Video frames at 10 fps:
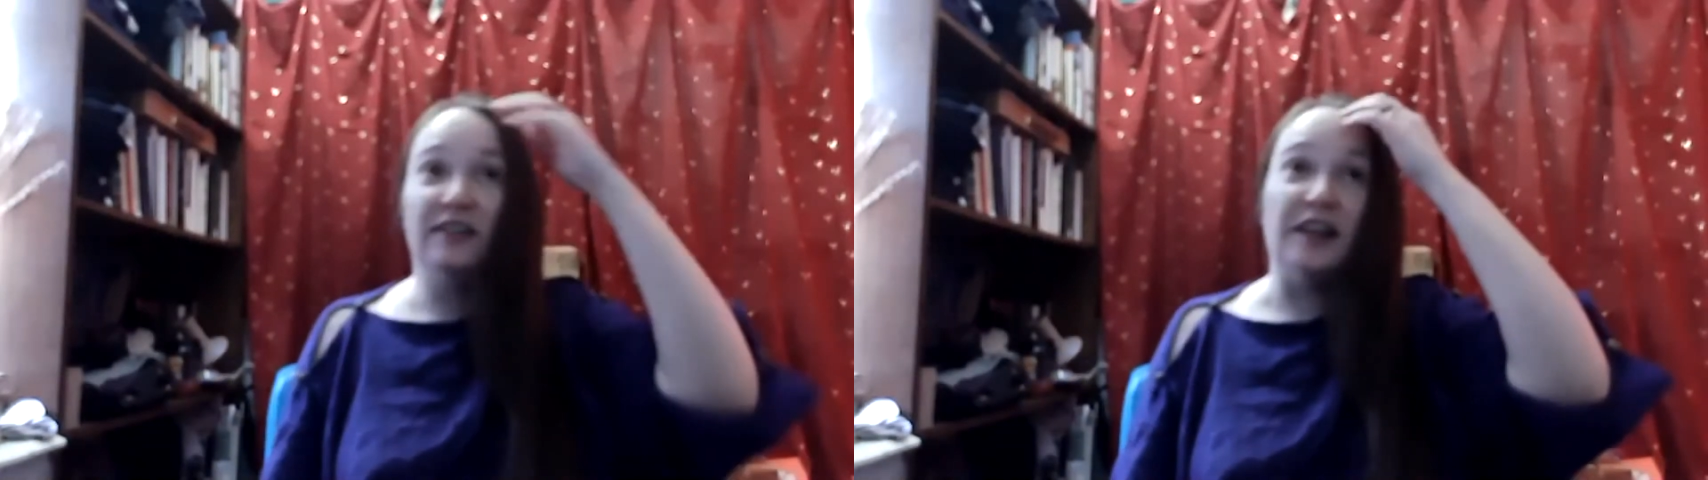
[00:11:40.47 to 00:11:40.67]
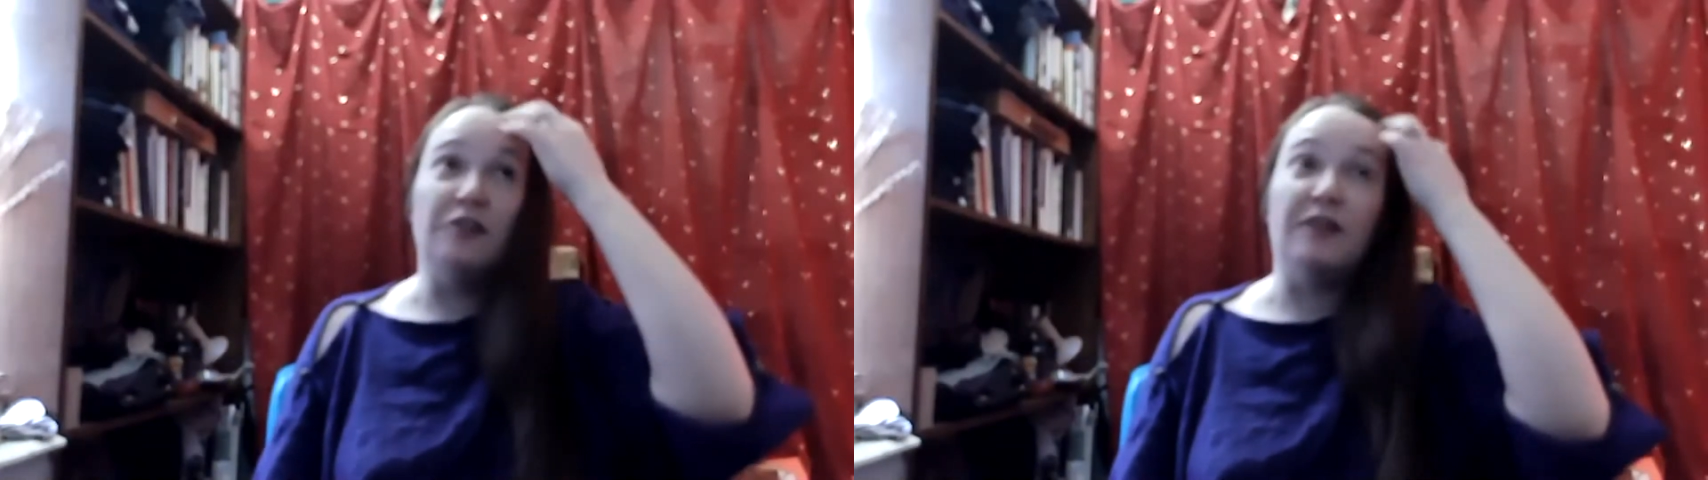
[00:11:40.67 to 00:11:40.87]

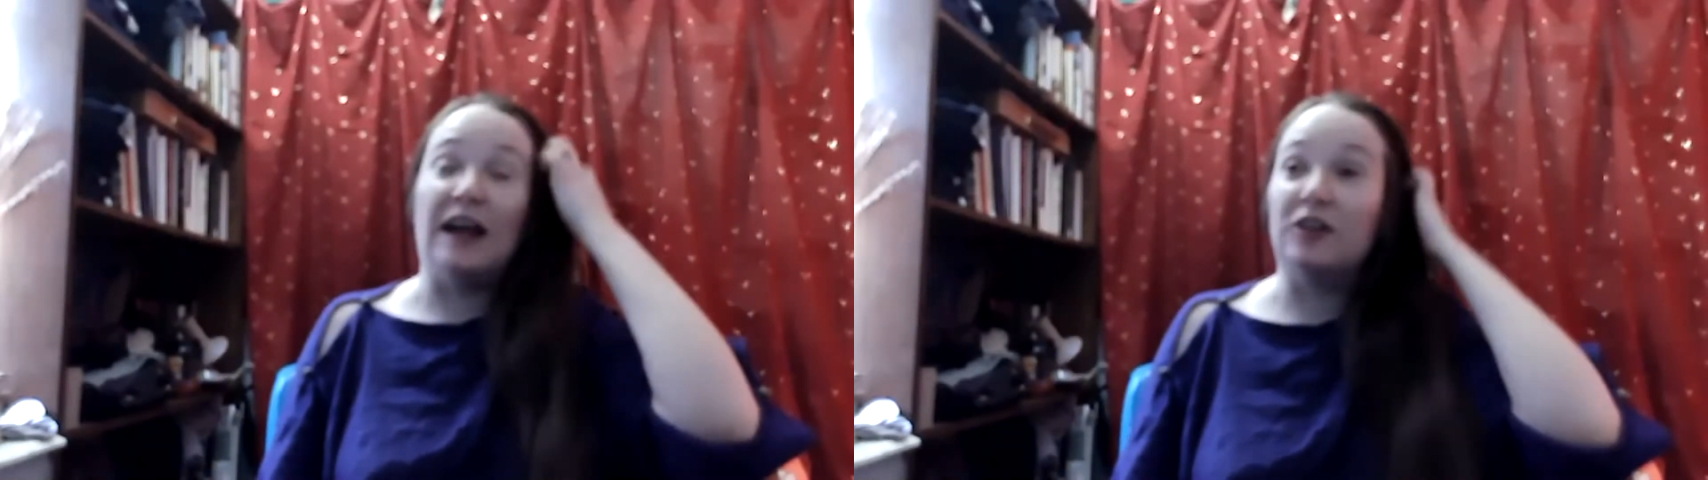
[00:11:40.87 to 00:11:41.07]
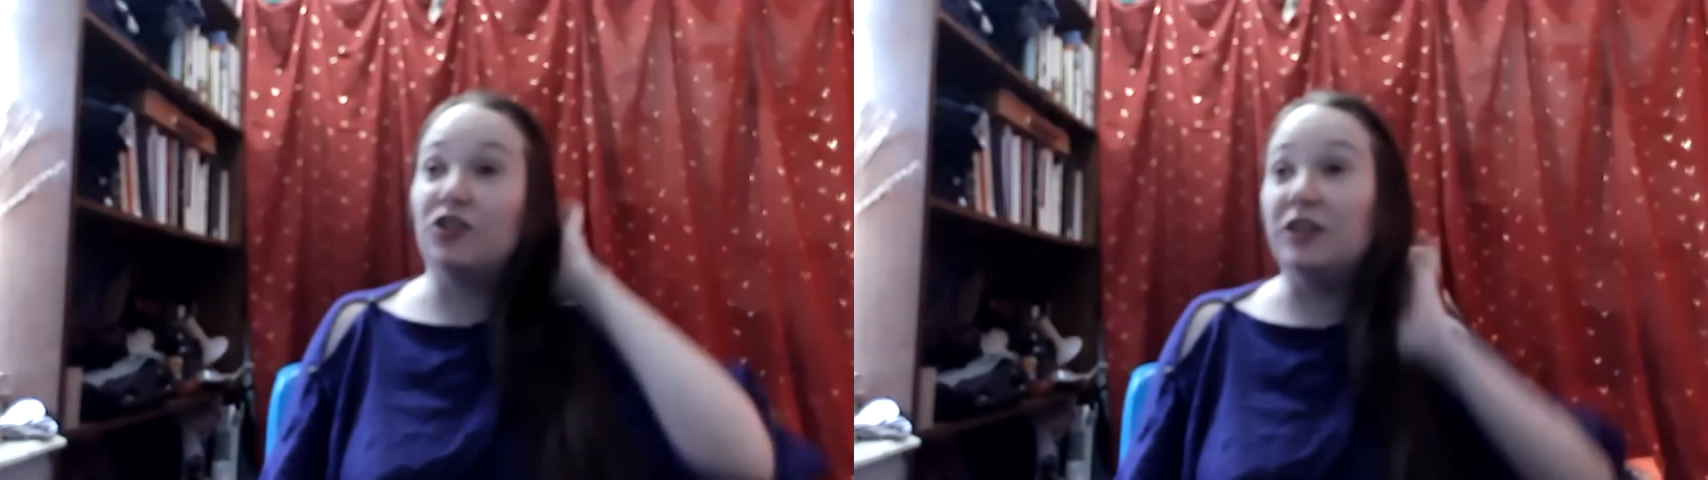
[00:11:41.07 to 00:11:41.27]
they don't
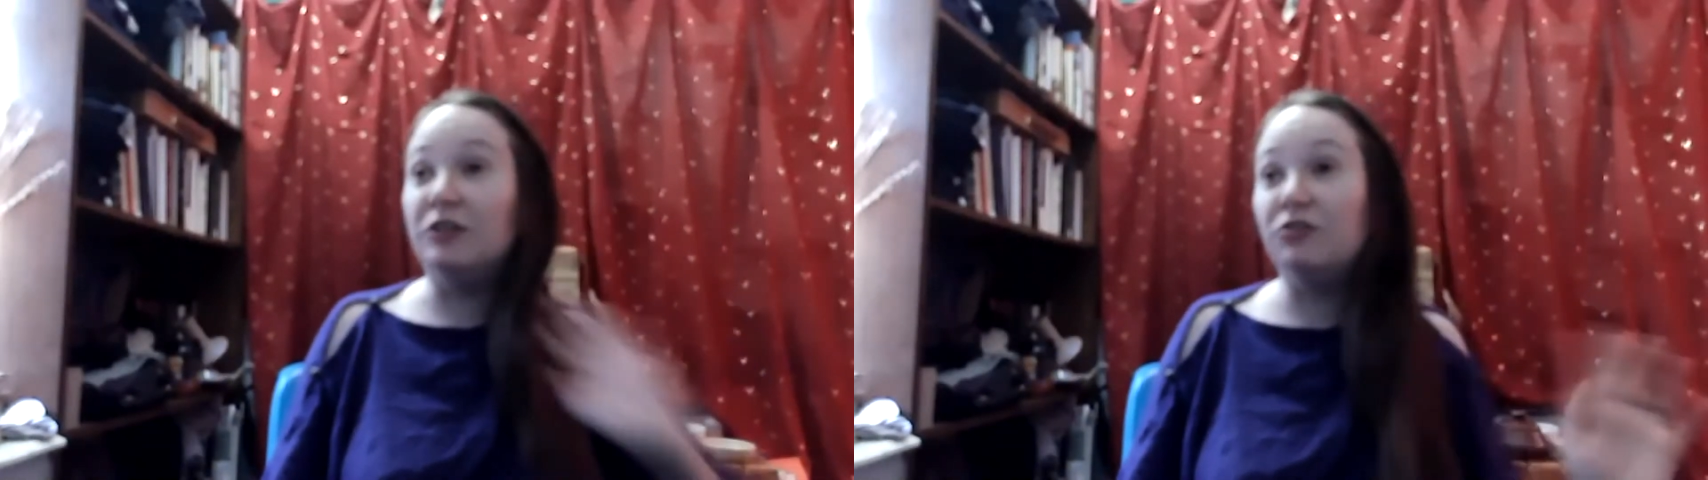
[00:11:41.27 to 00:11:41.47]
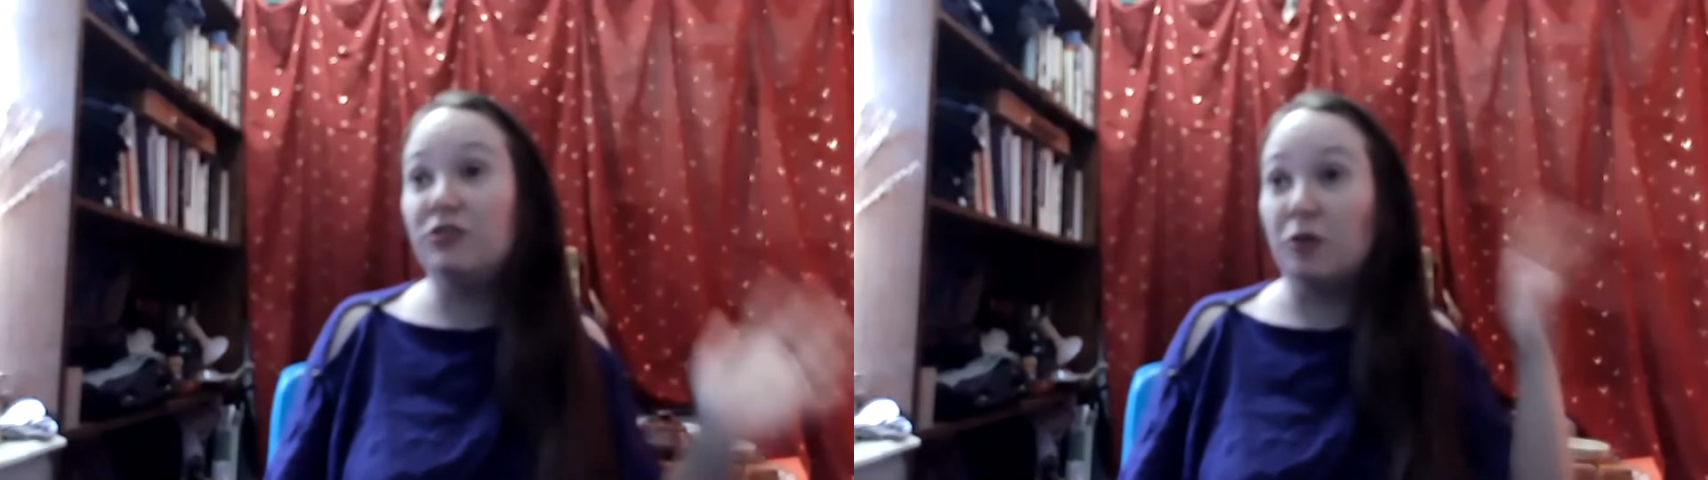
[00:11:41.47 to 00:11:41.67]
actually
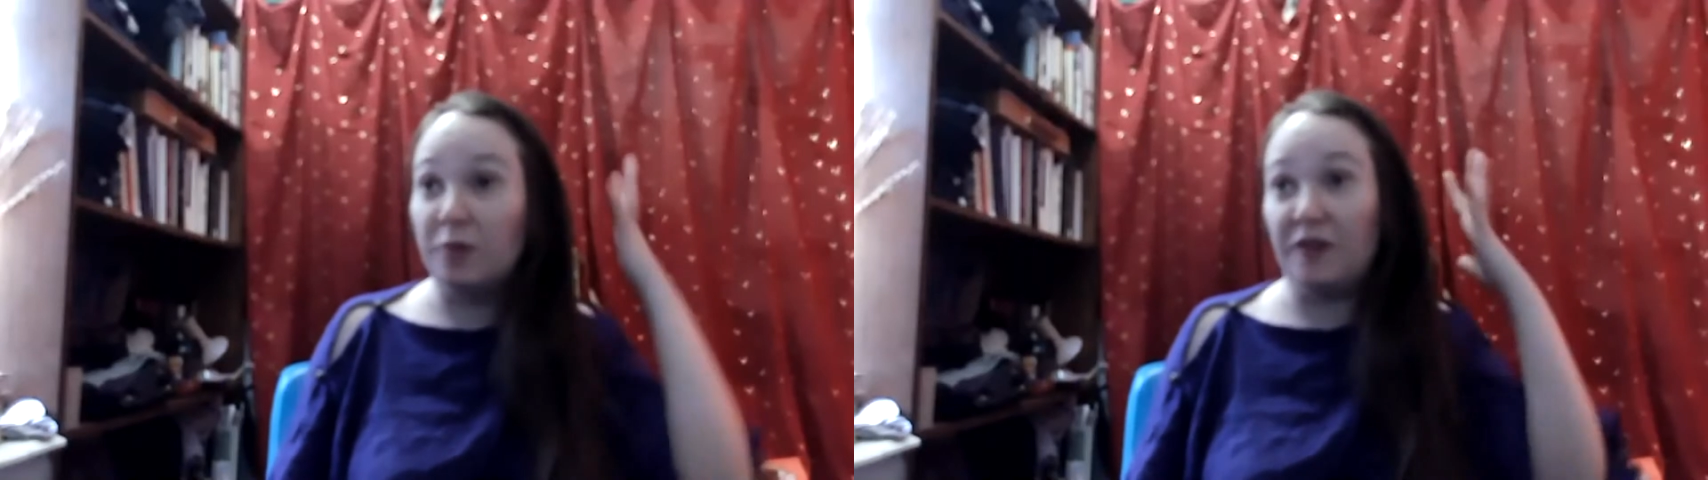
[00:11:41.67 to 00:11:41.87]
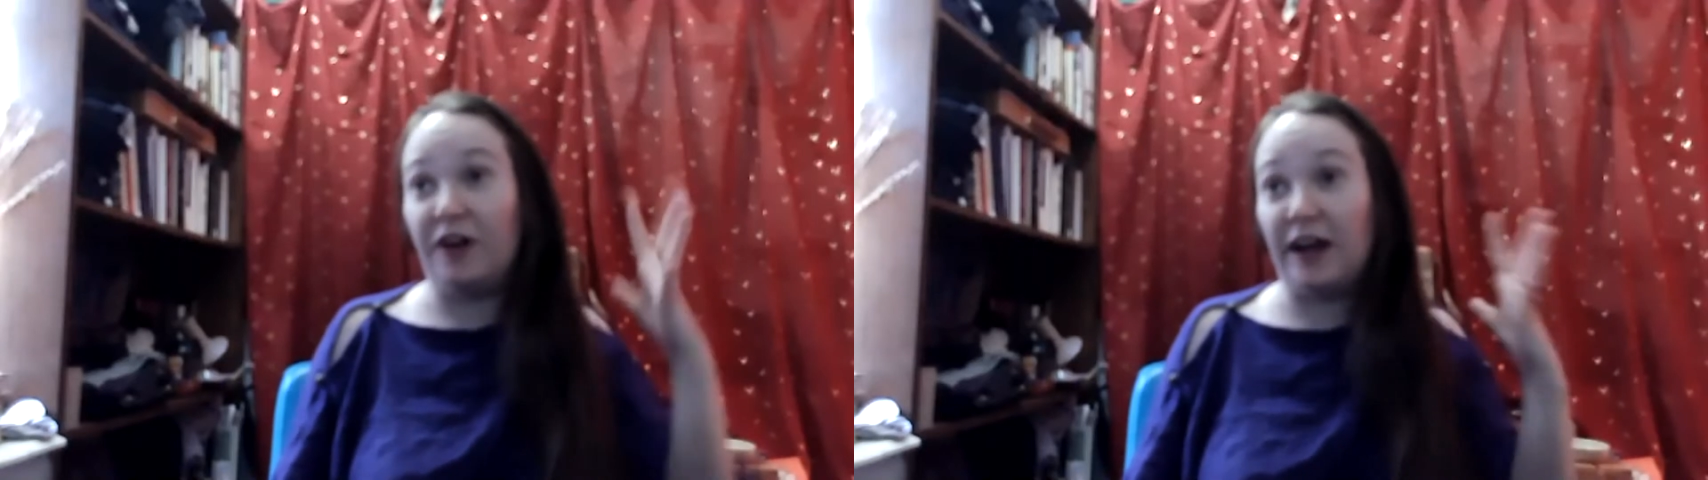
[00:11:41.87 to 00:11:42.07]
use soap
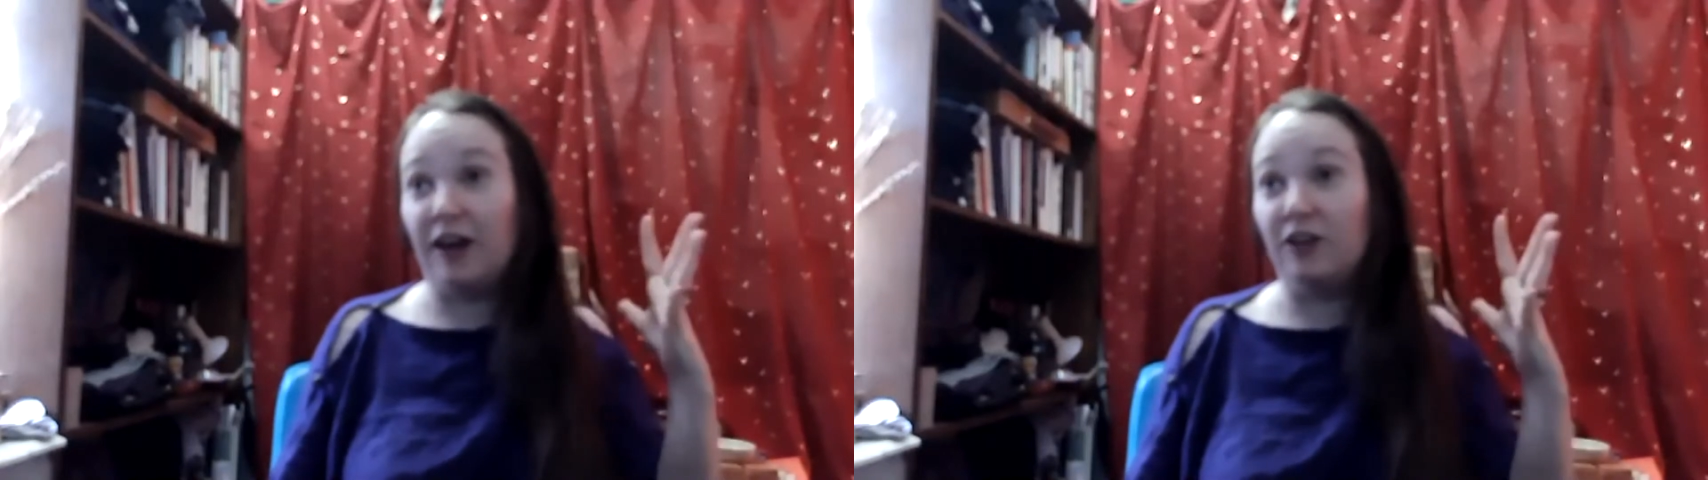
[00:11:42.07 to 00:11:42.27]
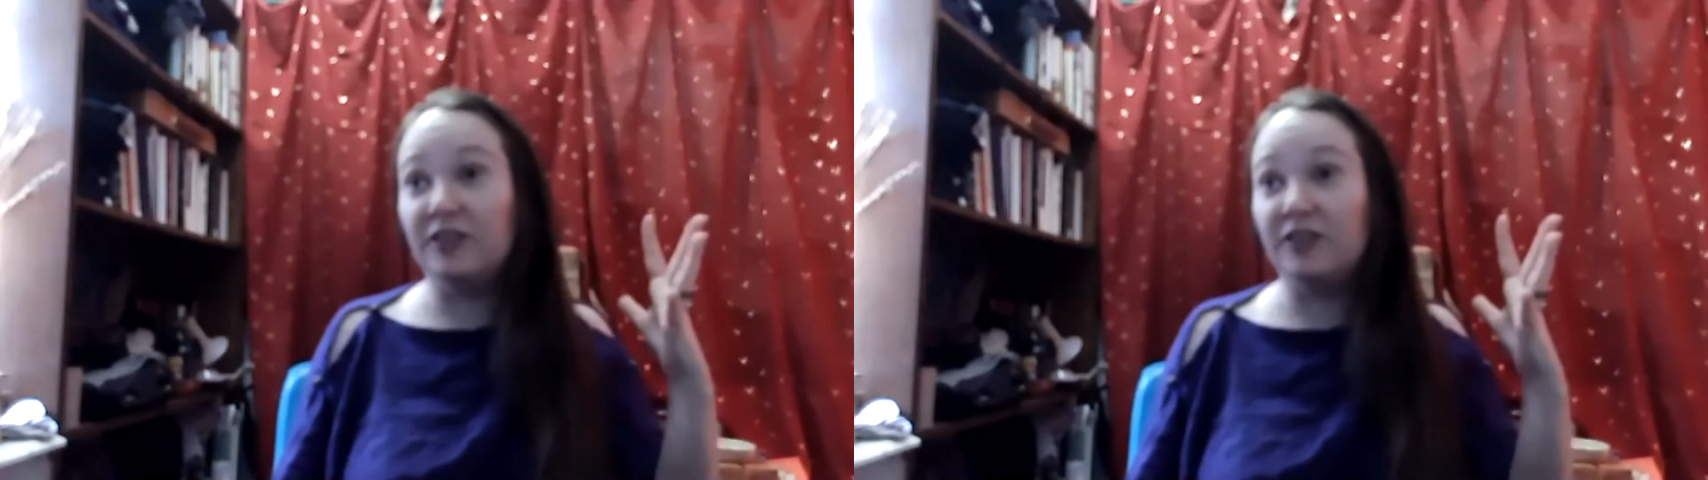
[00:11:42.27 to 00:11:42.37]
in their hair.